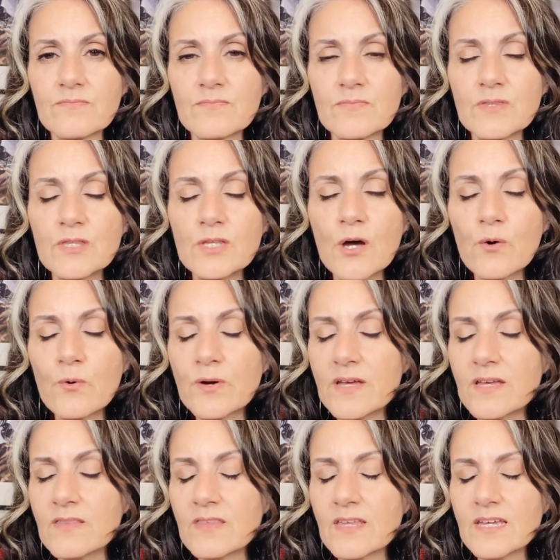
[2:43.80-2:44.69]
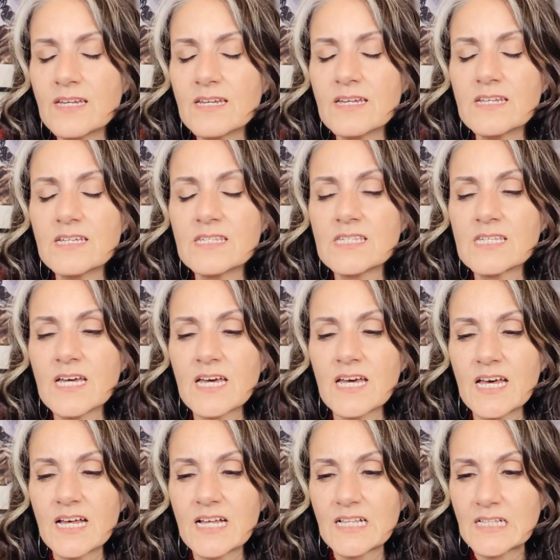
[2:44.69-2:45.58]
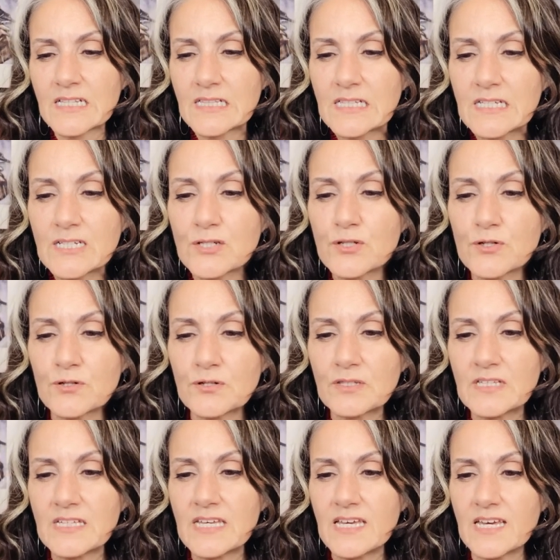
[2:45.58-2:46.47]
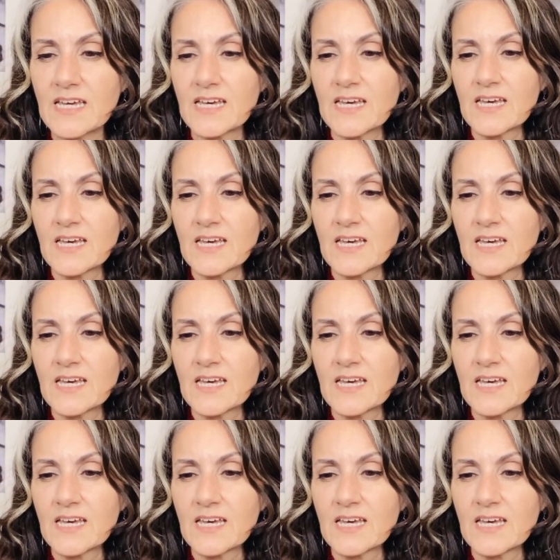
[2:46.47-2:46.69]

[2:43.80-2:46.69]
knowing that it is literally